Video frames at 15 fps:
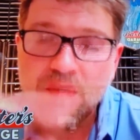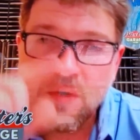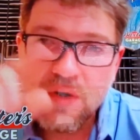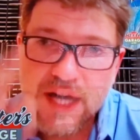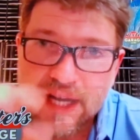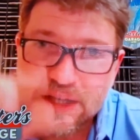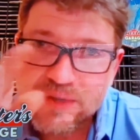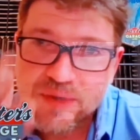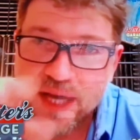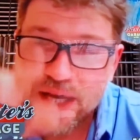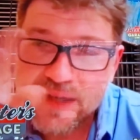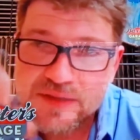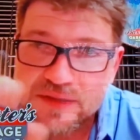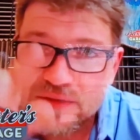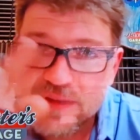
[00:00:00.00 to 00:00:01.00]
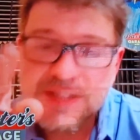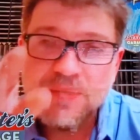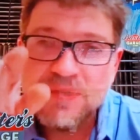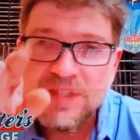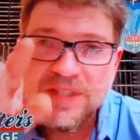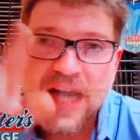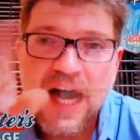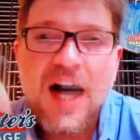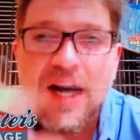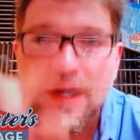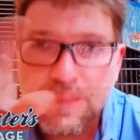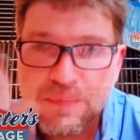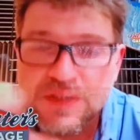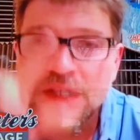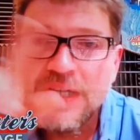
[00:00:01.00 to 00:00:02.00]
where it actually had it was
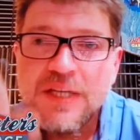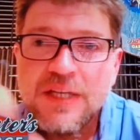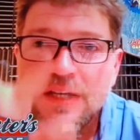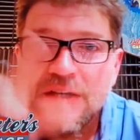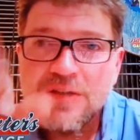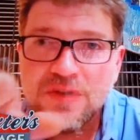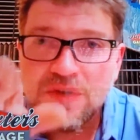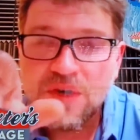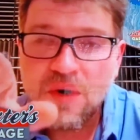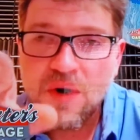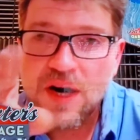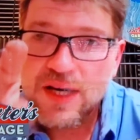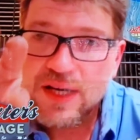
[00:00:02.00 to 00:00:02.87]
timed to the crank.